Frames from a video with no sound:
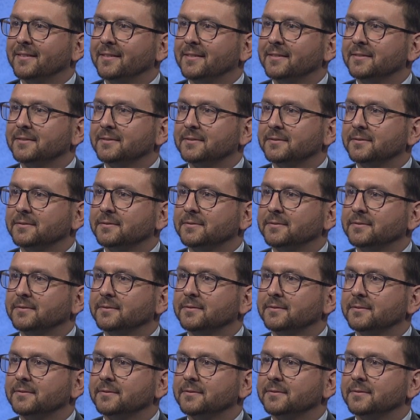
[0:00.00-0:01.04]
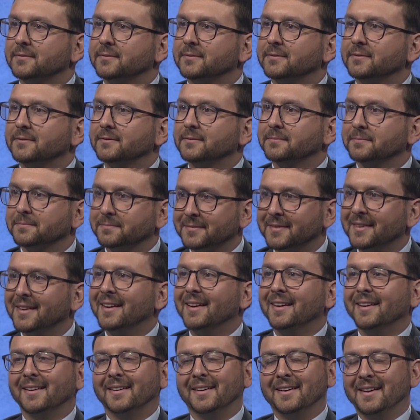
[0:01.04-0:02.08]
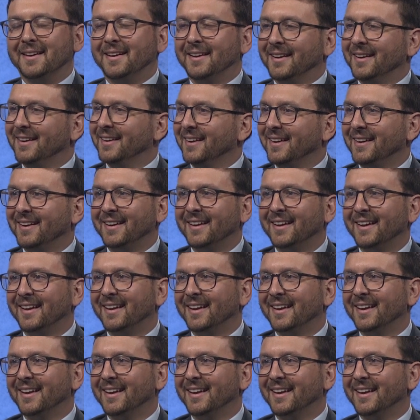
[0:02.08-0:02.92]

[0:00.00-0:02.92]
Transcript: is powered by solar. I